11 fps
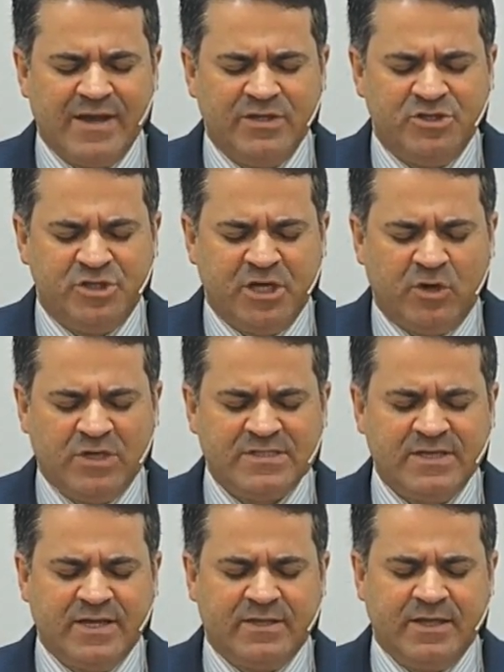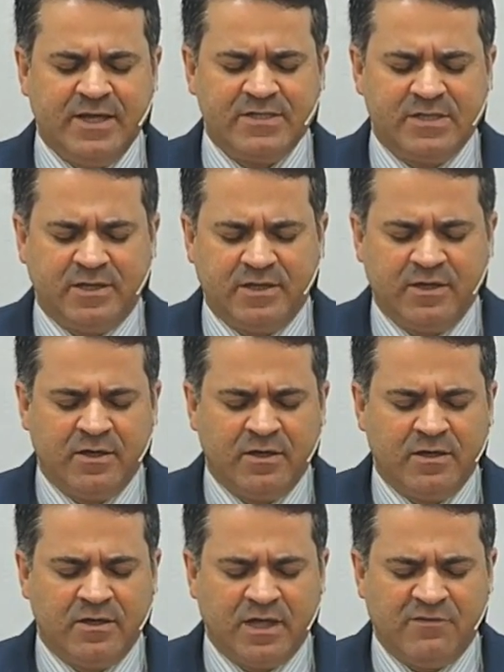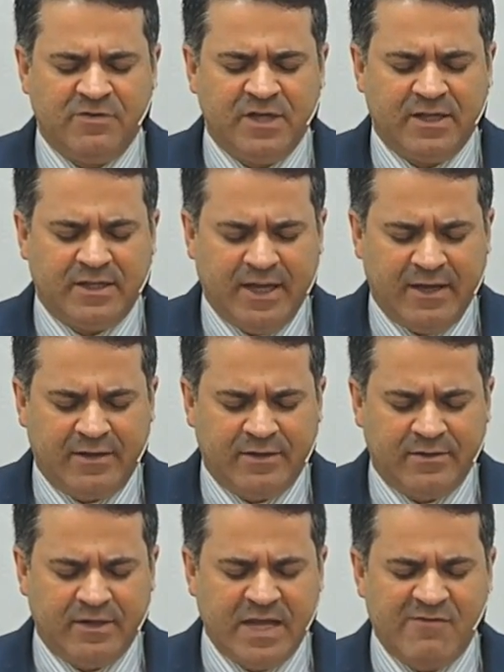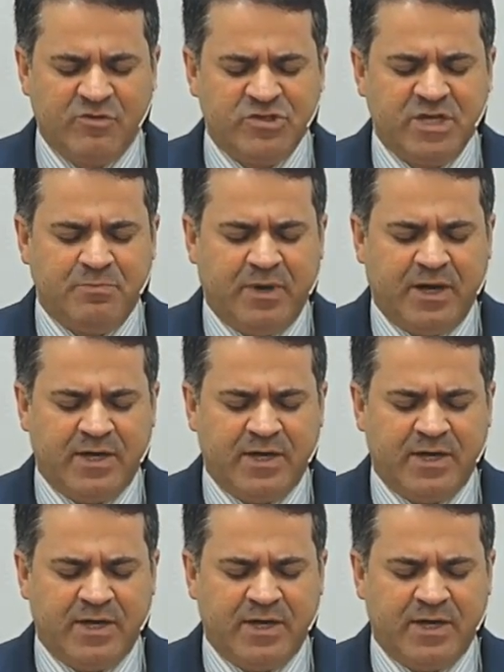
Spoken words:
May we have the guarantee and assurance of eternal life.